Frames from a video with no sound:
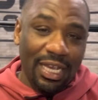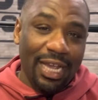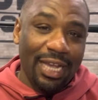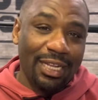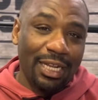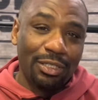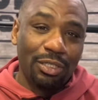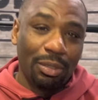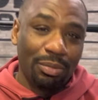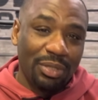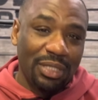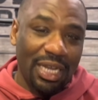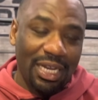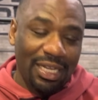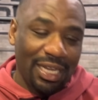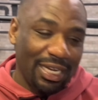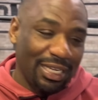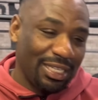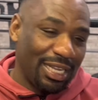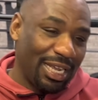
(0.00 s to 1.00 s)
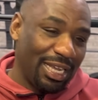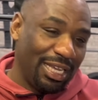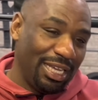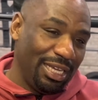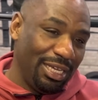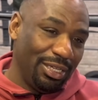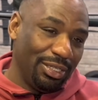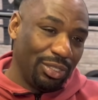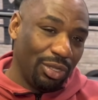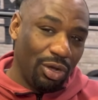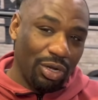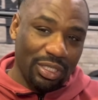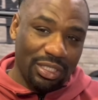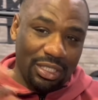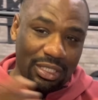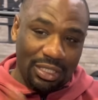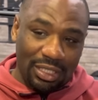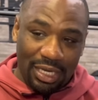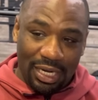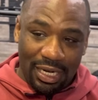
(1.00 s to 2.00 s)
Yeah, that's what I'm saying. Like he lost
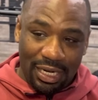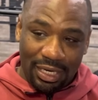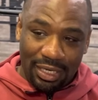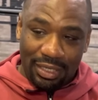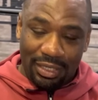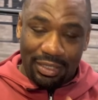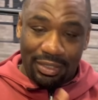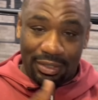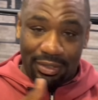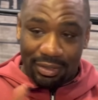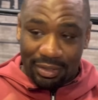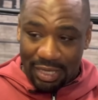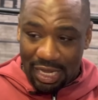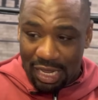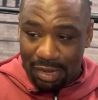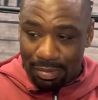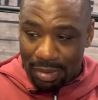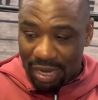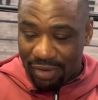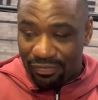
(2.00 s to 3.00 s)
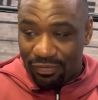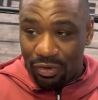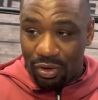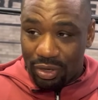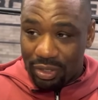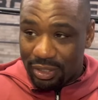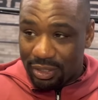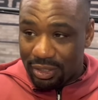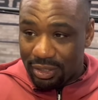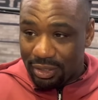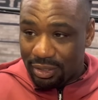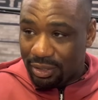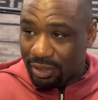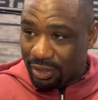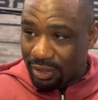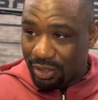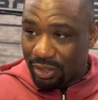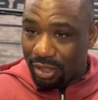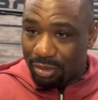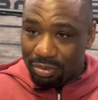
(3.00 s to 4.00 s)
the Tank, came back, fought.
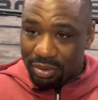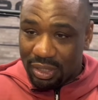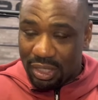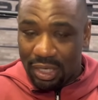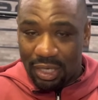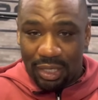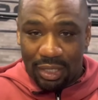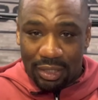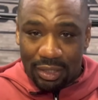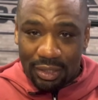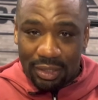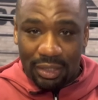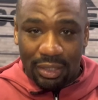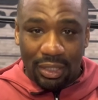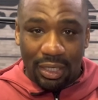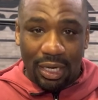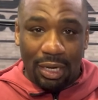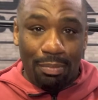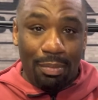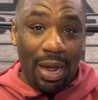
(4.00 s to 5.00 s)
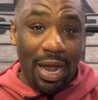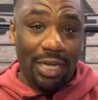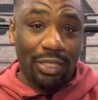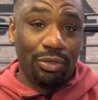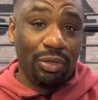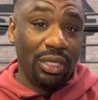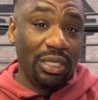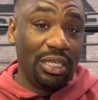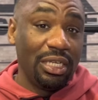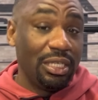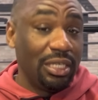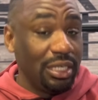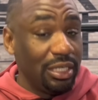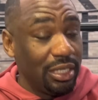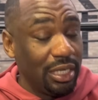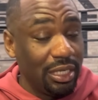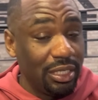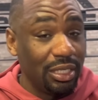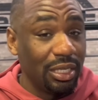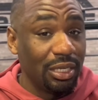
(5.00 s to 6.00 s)
You know what I'm saying? Oh, man. And mind you,
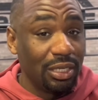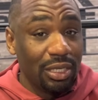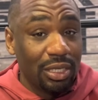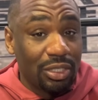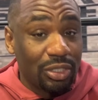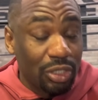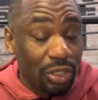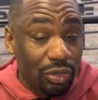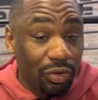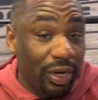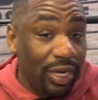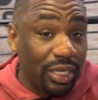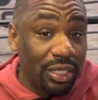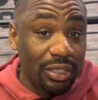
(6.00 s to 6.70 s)
he didn't look the greatest.